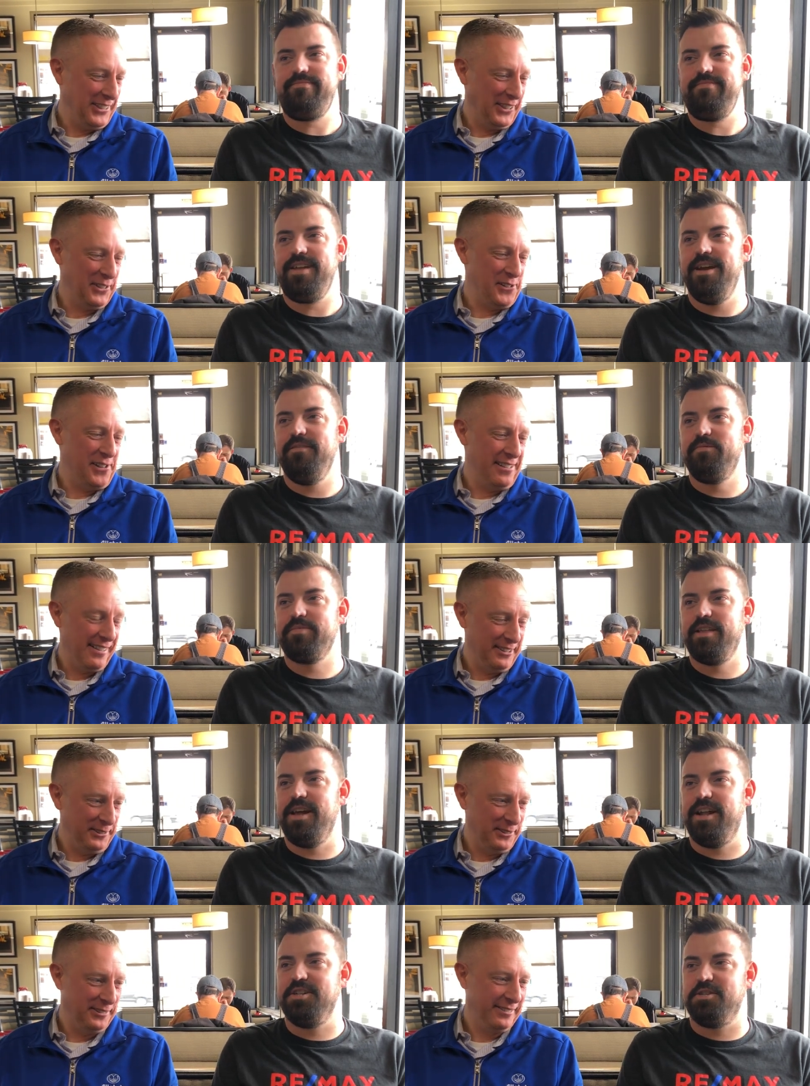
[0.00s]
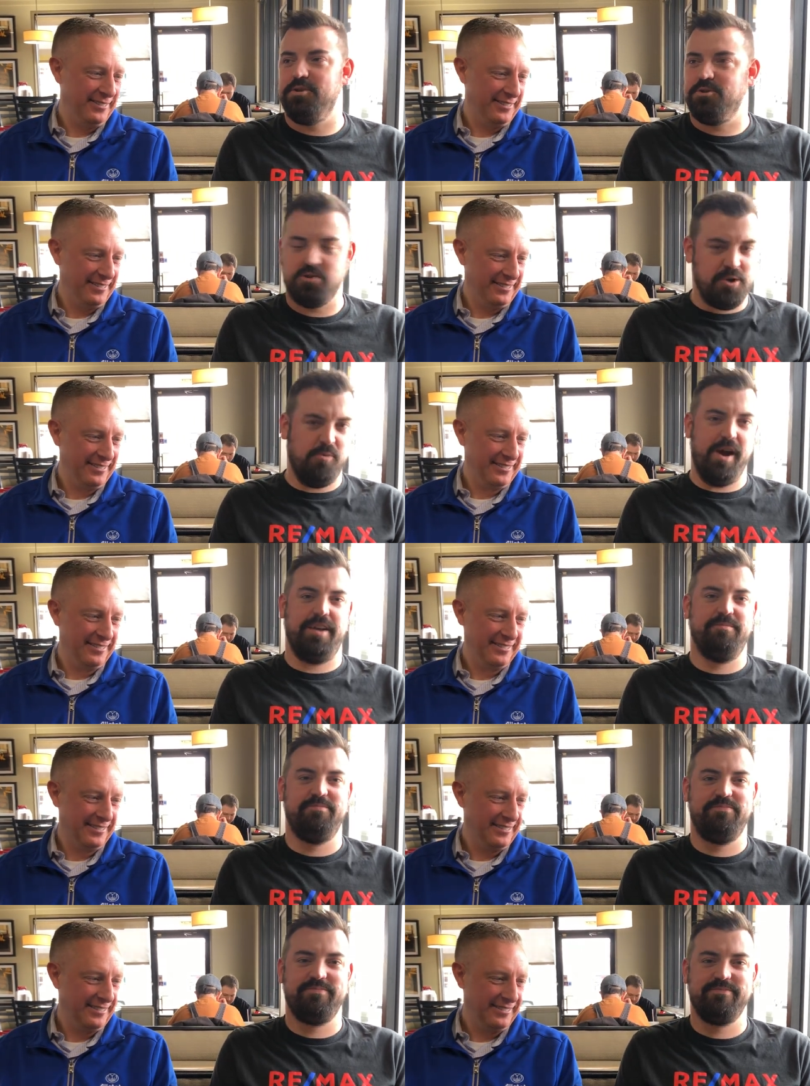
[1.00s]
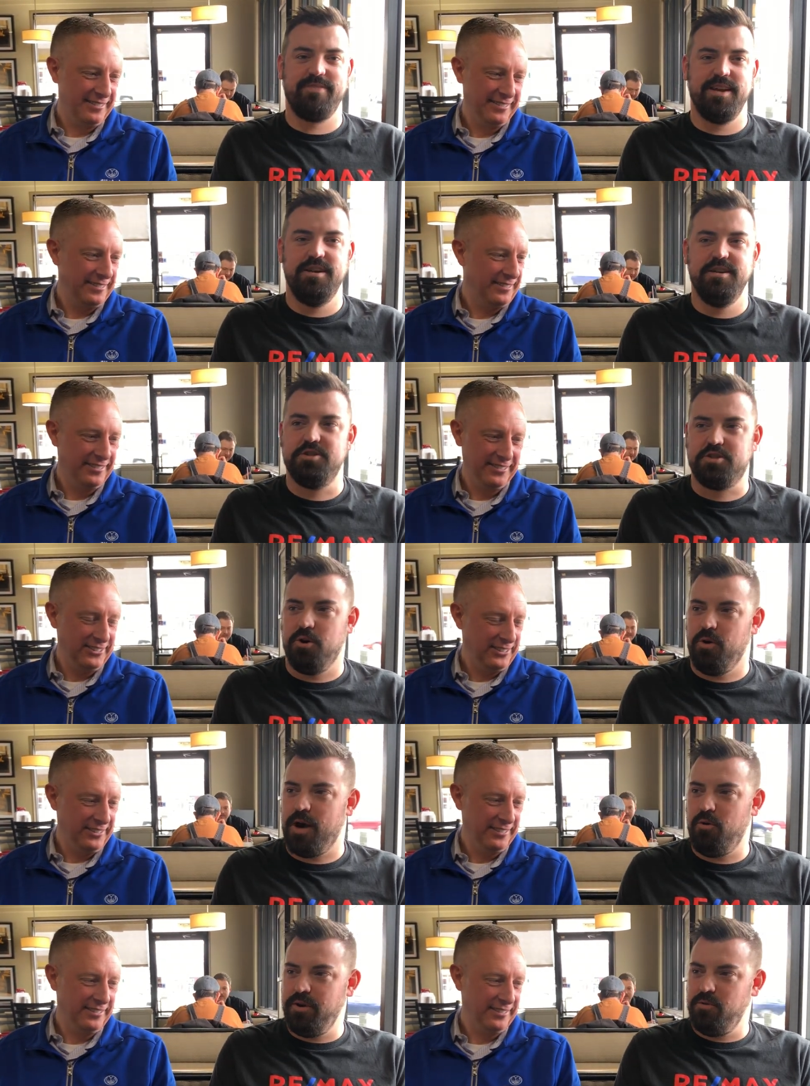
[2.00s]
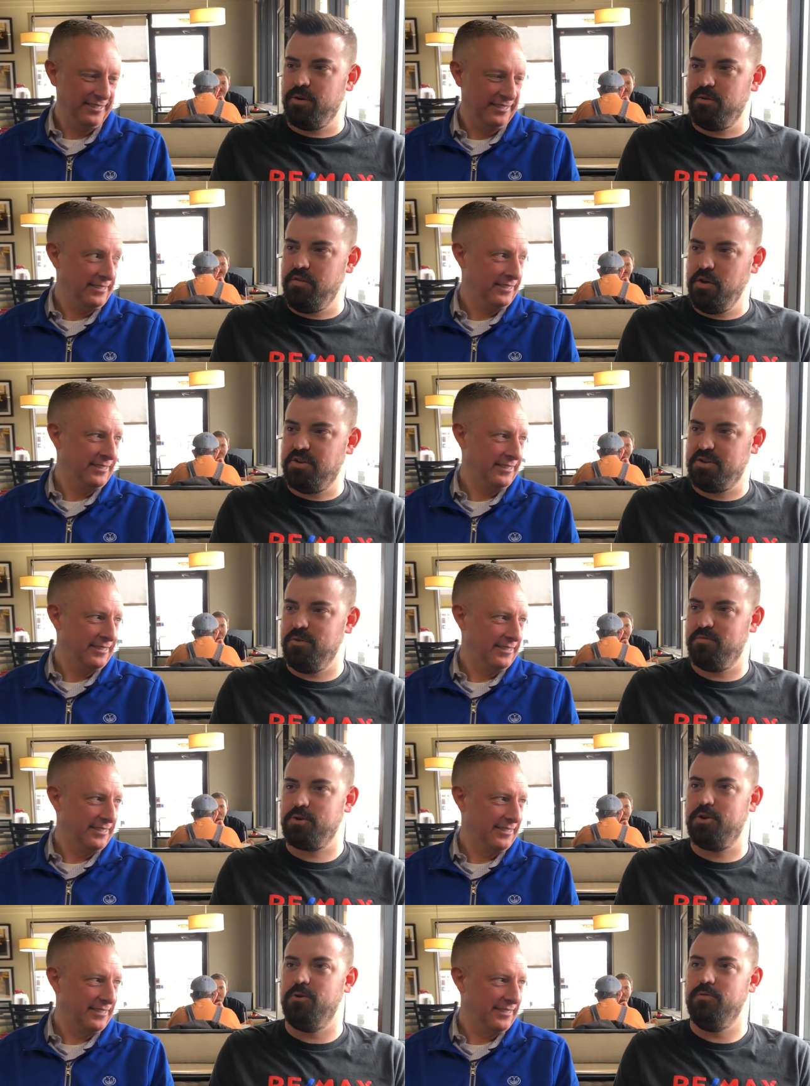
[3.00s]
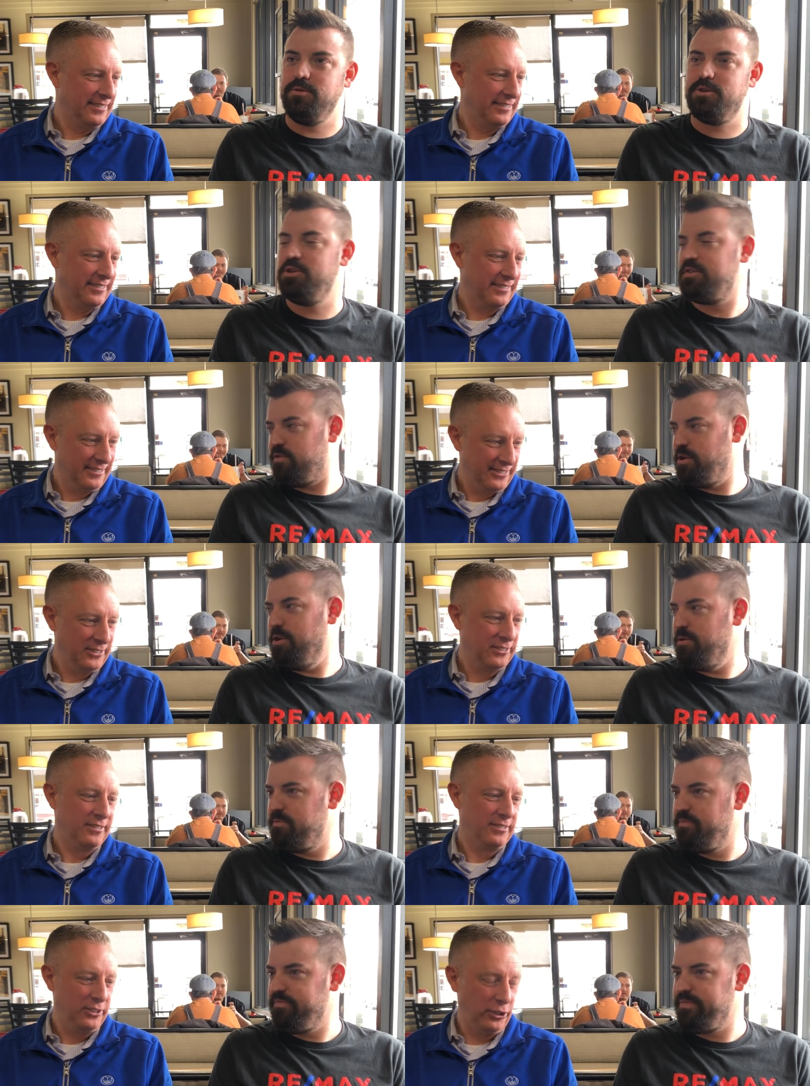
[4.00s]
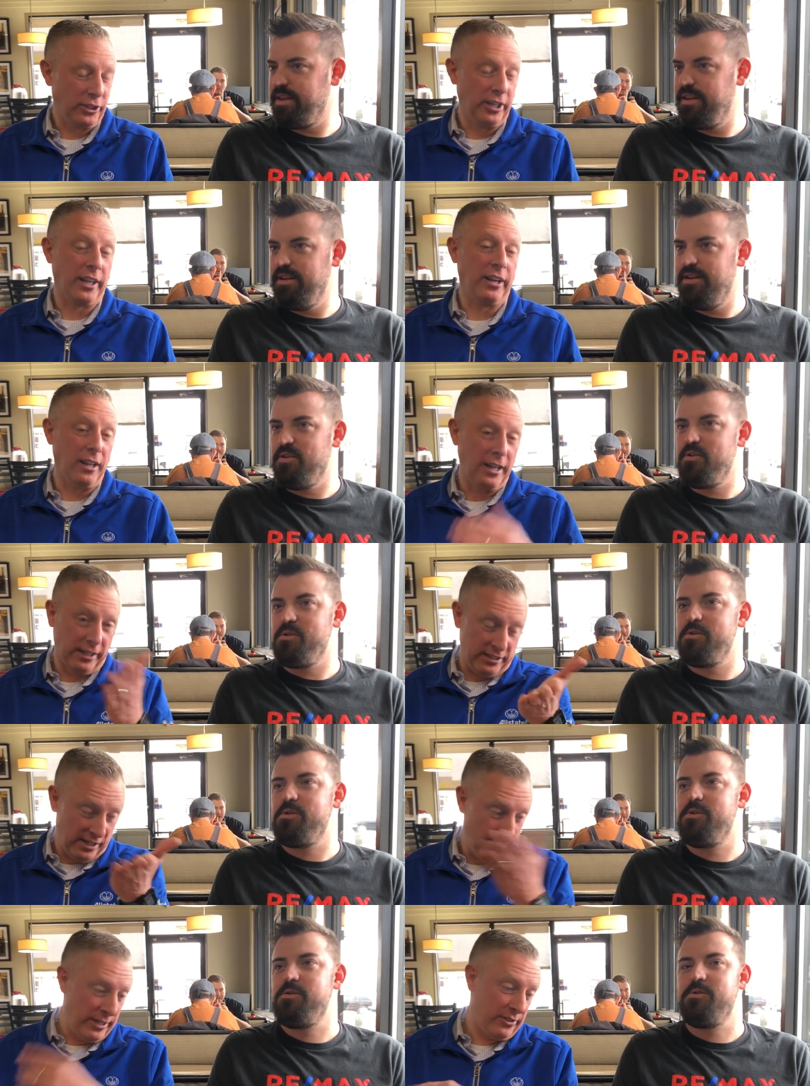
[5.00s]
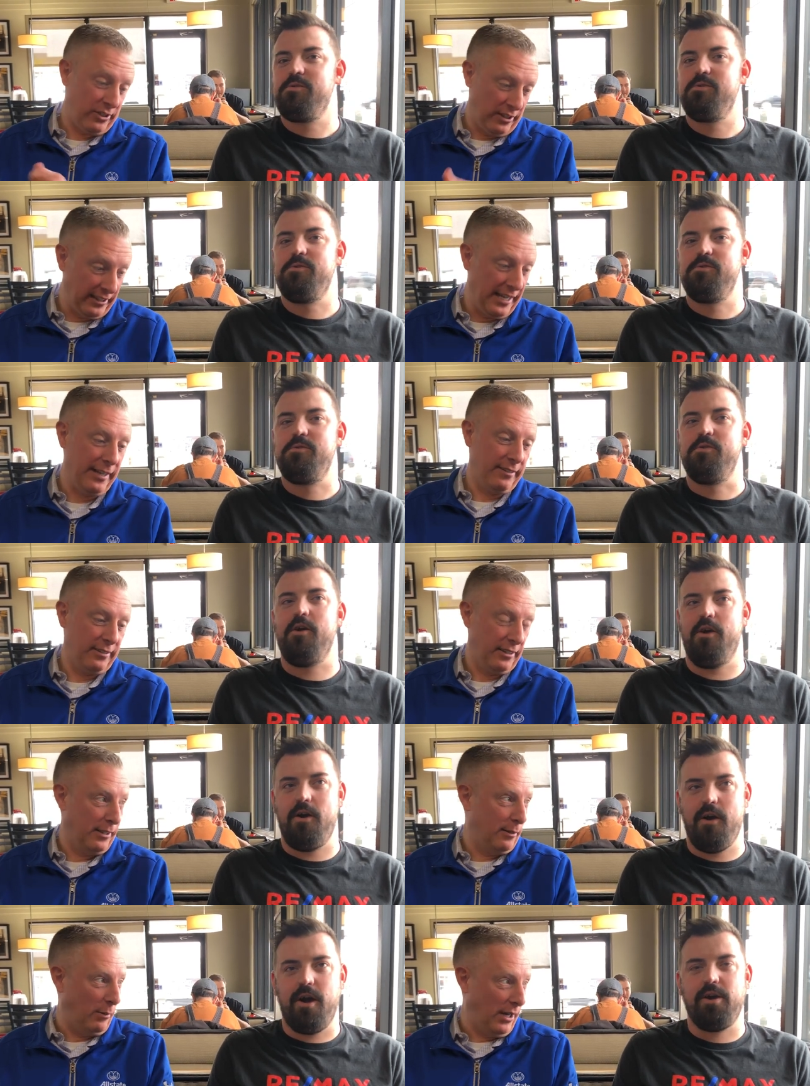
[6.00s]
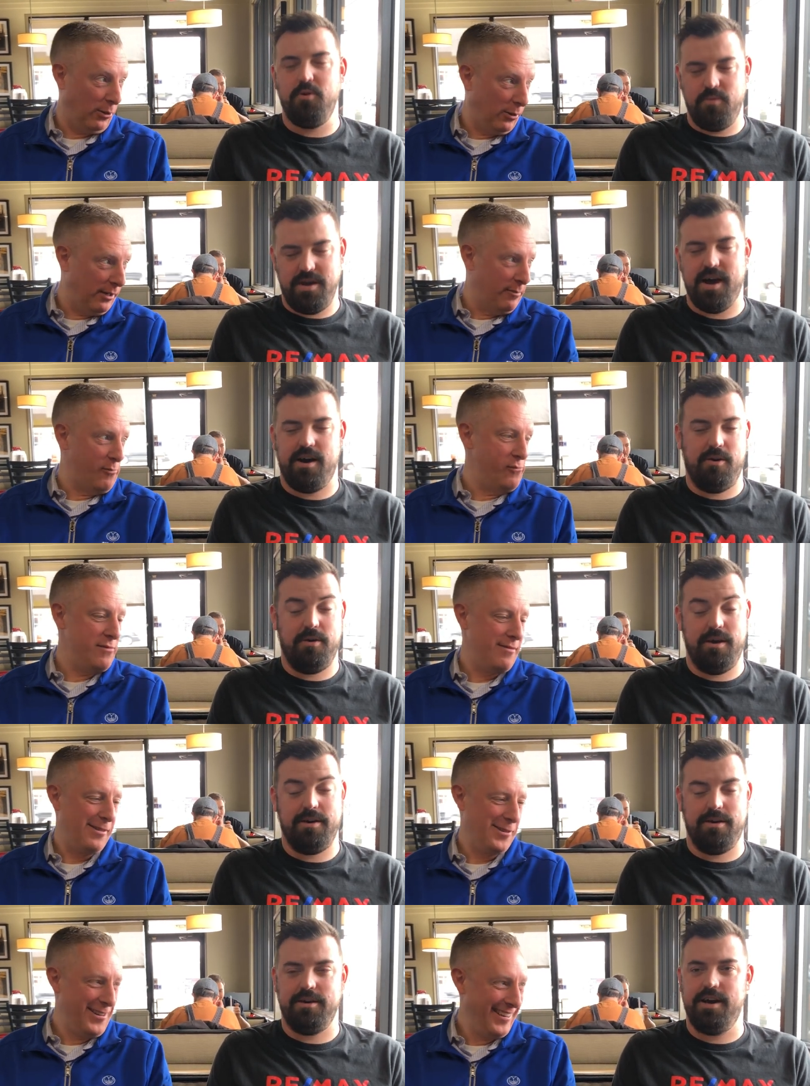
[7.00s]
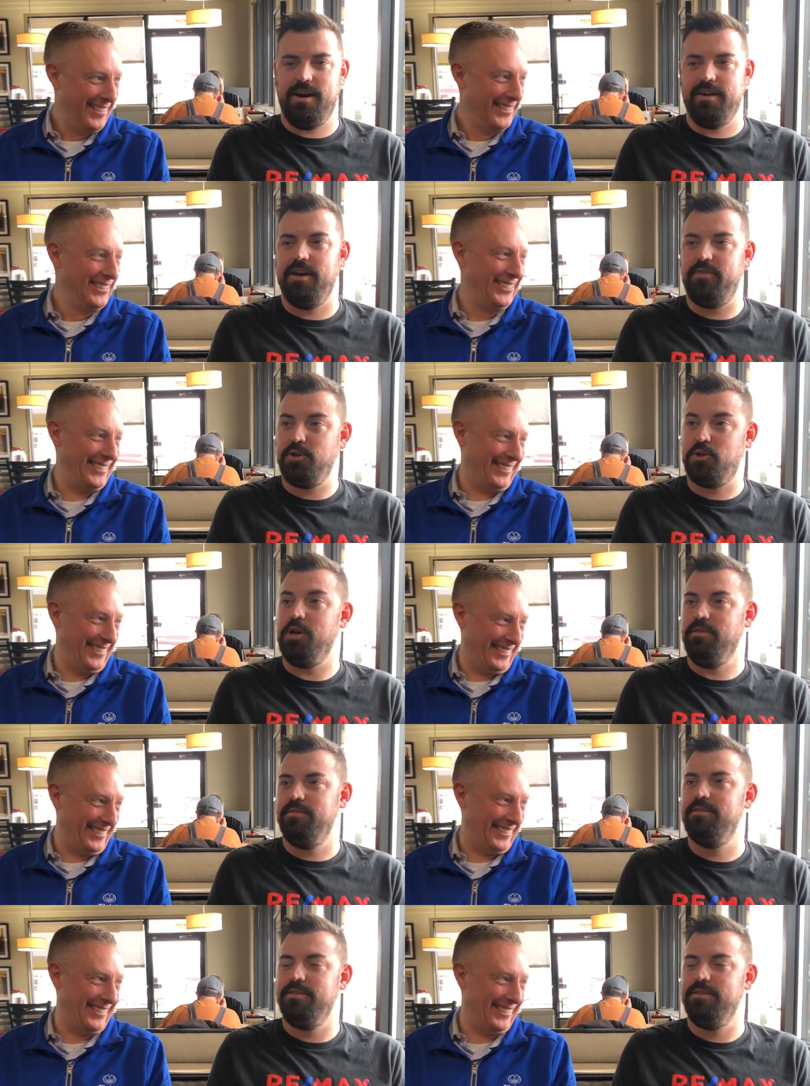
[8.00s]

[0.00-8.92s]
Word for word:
Speaker 1: Yeah. And I said, "There's no way." So I will be doing a review soon for Culver's, just for you.
Speaker 2: You're going to get a lot of comments on that. Uh huh. yeah. Oh, yeah. And they should.